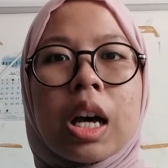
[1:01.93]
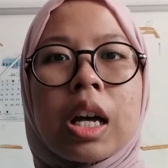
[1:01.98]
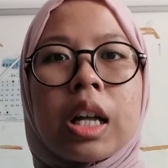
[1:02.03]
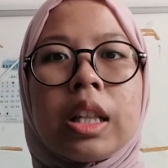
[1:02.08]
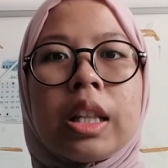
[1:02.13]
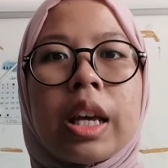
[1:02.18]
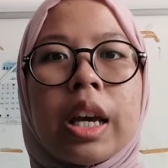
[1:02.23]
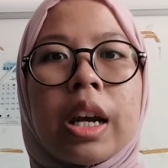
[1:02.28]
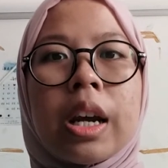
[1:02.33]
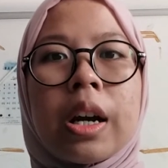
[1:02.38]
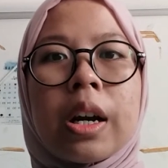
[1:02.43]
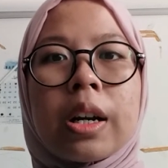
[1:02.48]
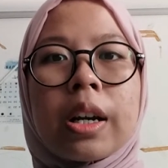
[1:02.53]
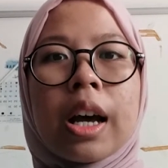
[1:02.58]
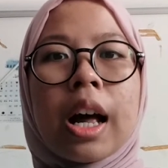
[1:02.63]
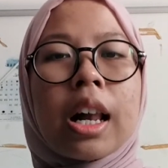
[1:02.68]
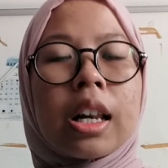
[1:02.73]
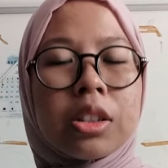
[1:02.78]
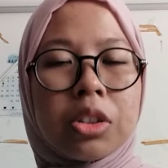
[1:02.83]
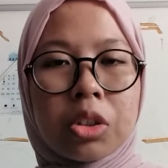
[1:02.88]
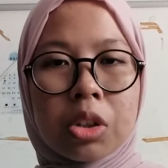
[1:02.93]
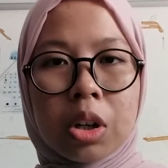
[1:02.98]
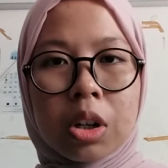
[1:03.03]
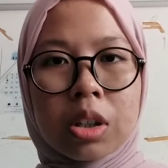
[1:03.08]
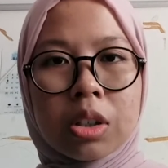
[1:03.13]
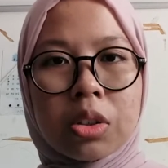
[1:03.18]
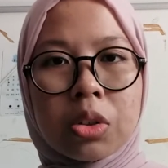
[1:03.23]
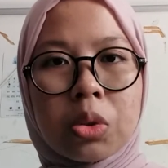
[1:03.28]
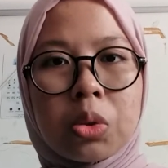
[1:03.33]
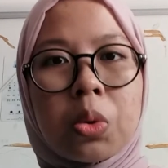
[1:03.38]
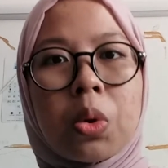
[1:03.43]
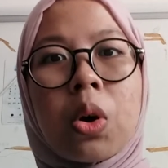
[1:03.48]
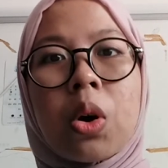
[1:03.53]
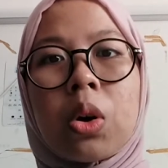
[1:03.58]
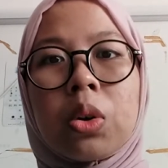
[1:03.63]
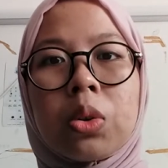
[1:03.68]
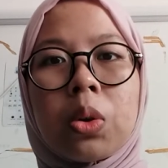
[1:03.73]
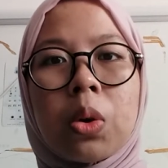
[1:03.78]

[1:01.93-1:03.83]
their cultures, to hold